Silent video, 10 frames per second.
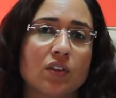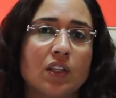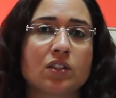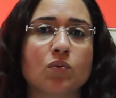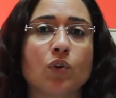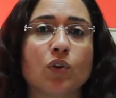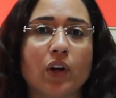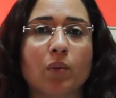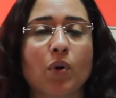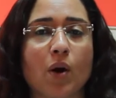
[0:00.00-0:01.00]
this will
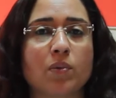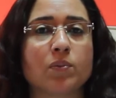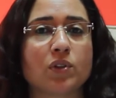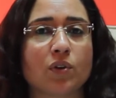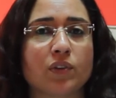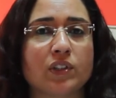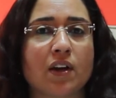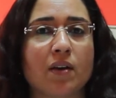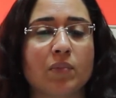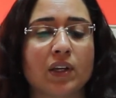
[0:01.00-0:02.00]
create problems over
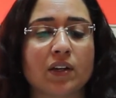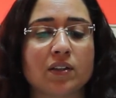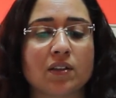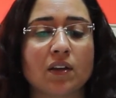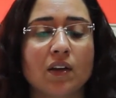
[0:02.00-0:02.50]
time, because